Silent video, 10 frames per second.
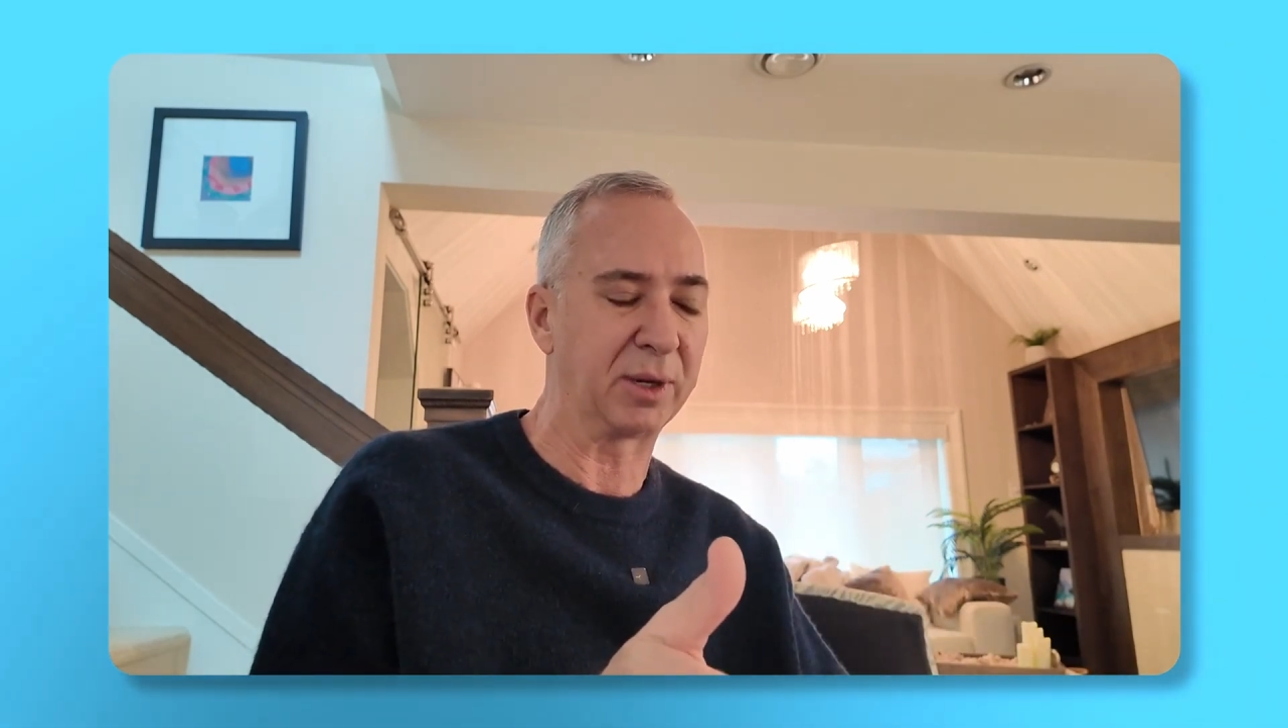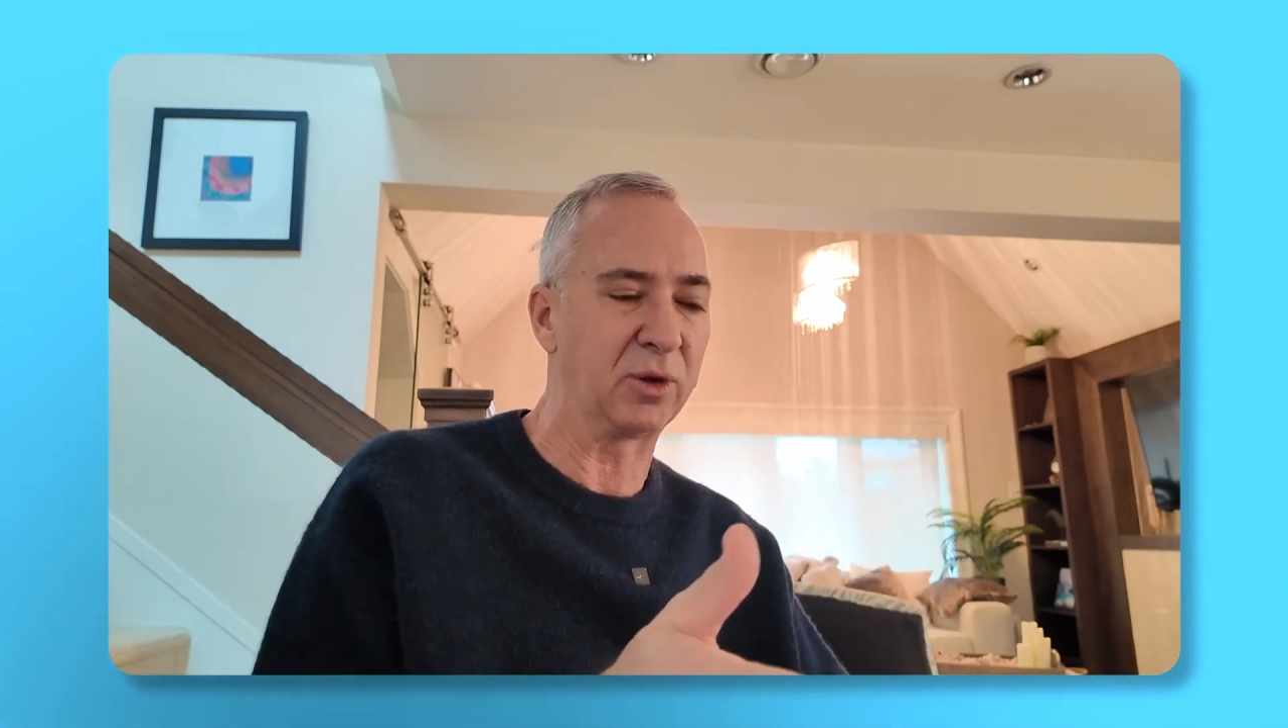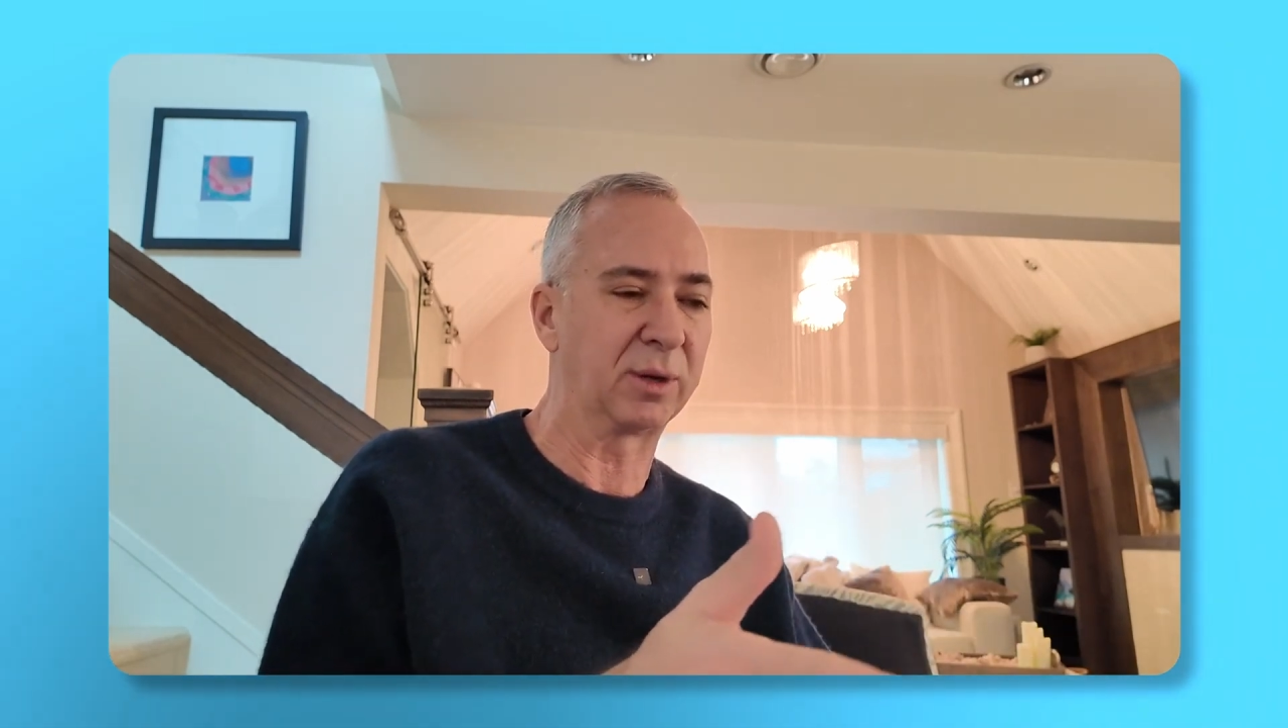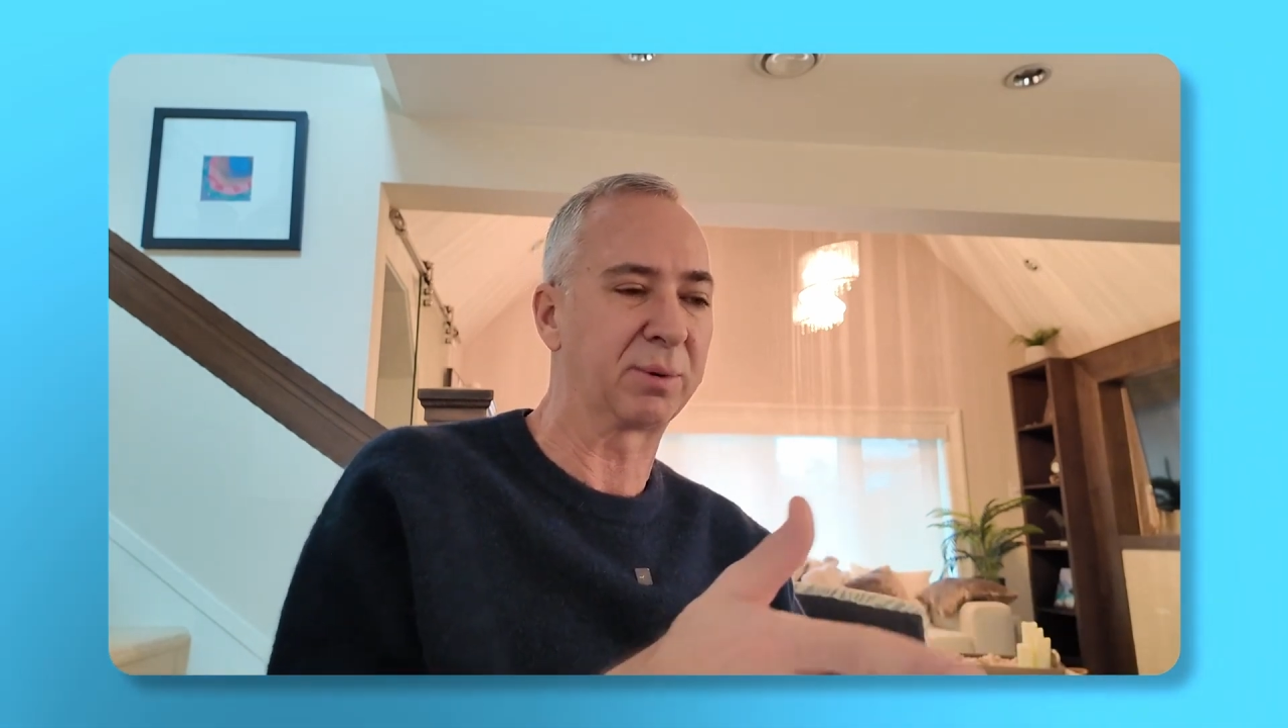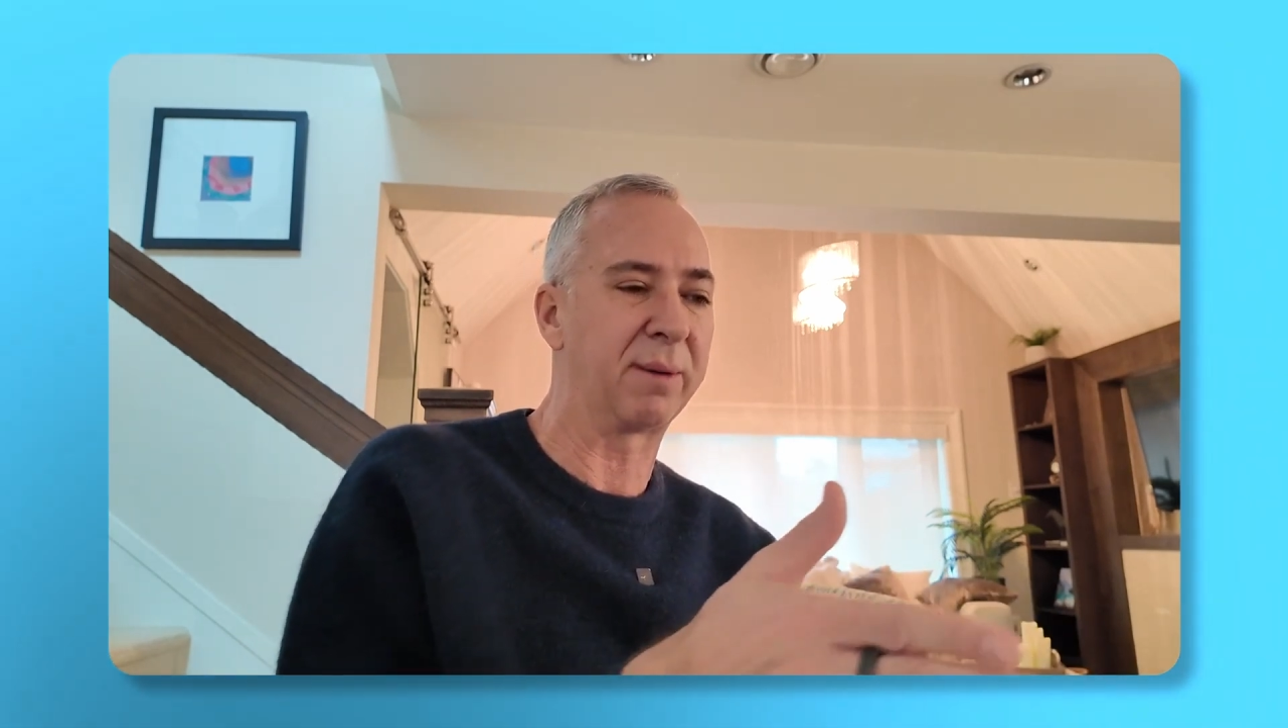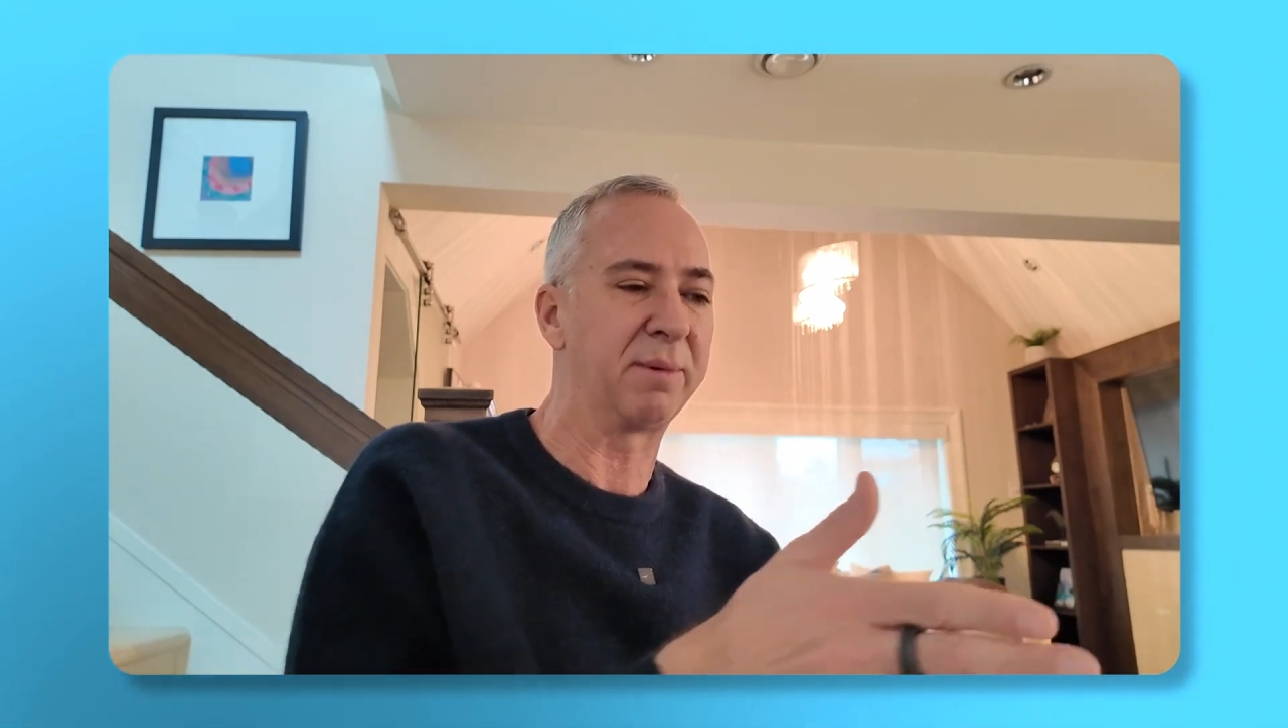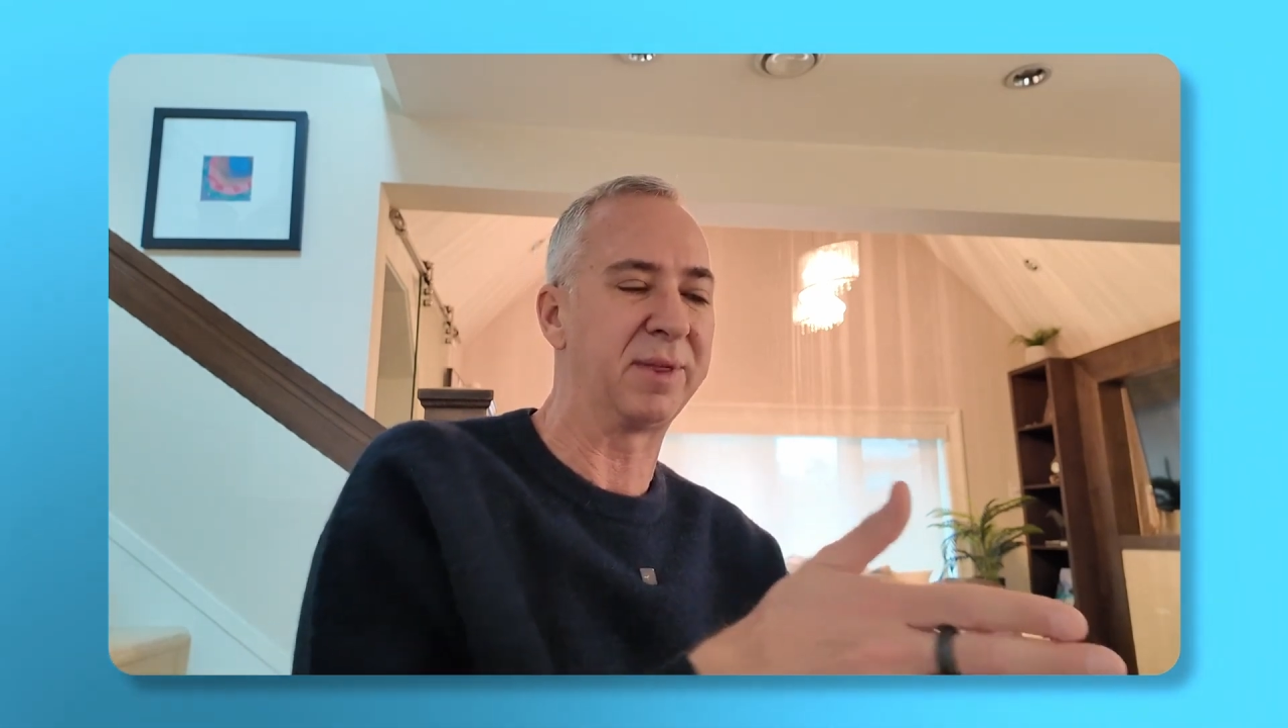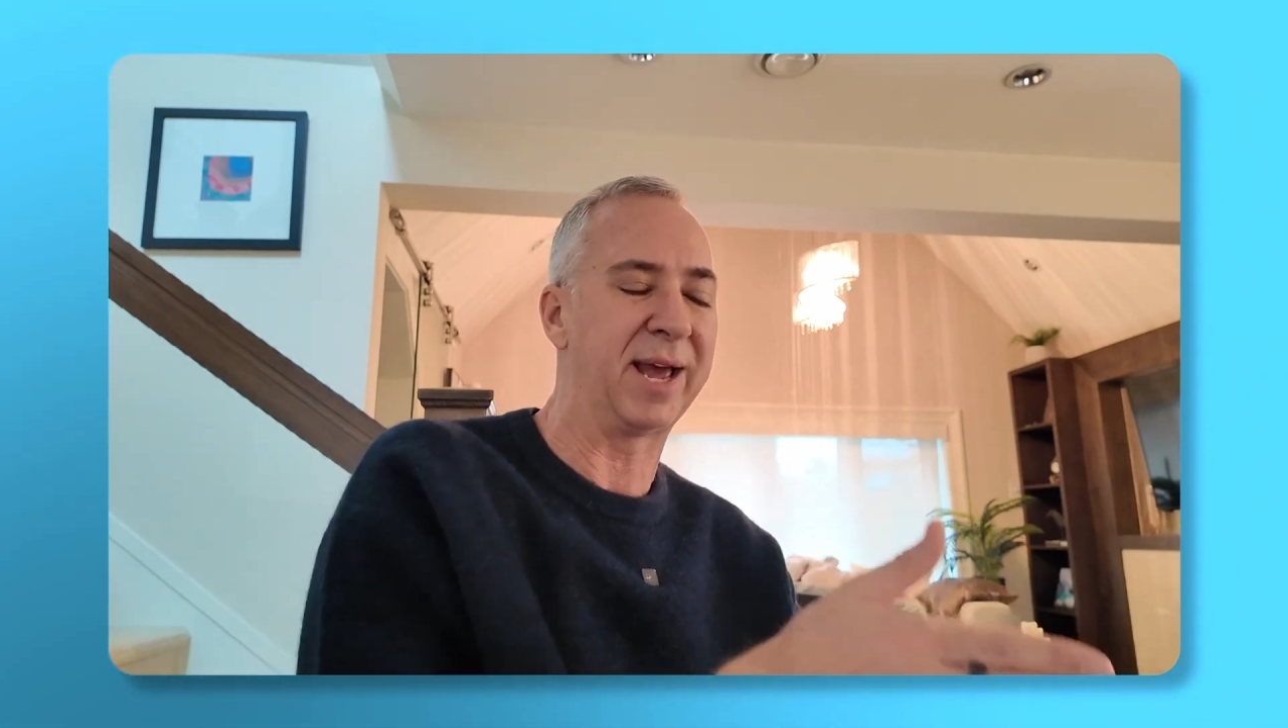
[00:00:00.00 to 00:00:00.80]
you could probably be the